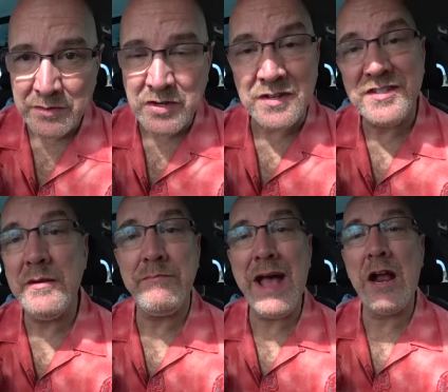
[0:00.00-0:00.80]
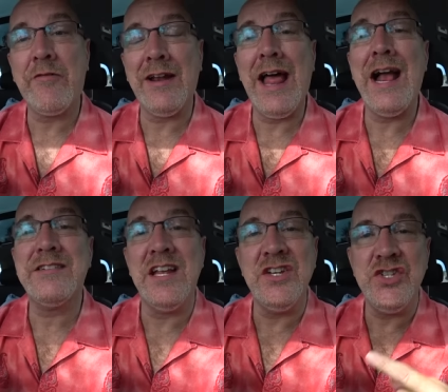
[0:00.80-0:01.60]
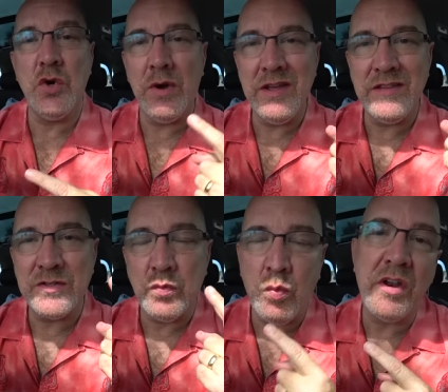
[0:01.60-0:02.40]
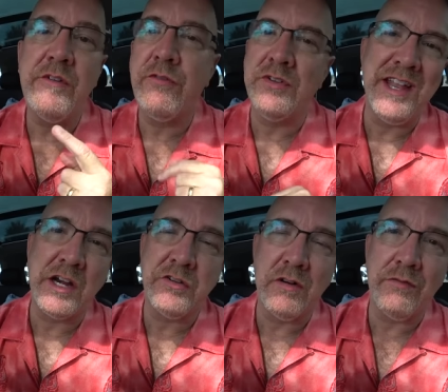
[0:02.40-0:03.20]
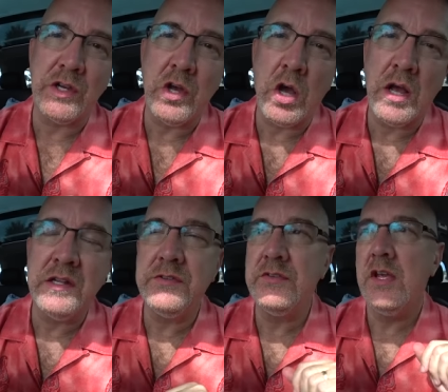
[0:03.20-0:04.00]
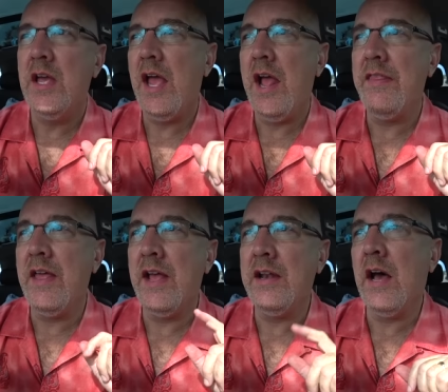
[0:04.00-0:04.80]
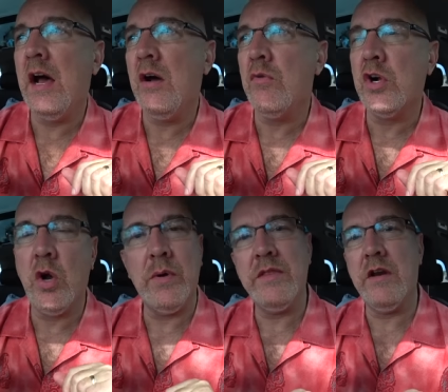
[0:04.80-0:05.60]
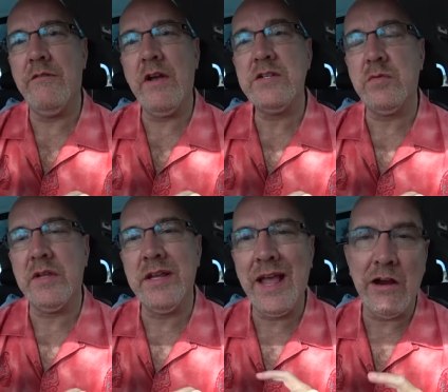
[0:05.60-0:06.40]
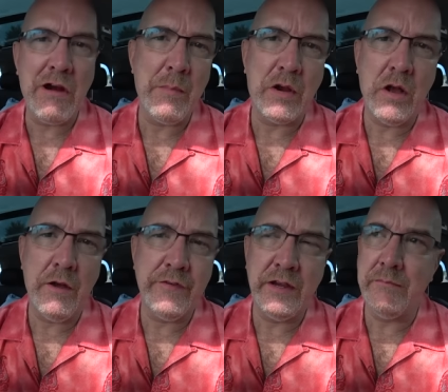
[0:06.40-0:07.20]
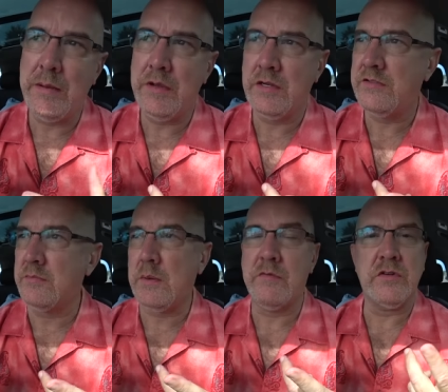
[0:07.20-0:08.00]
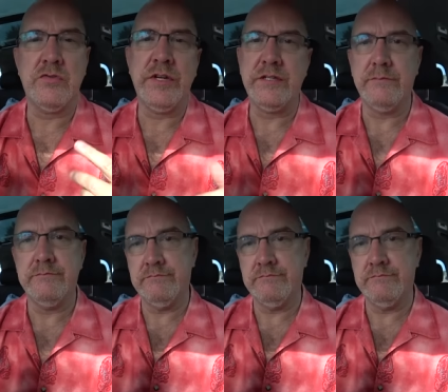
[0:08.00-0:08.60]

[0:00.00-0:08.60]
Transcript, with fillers: just going to sit back, relax, enjoy this wonderful nectar of the gods, and then uh, we'll go in there eventually and grab a coffee and maybe some type of a treat.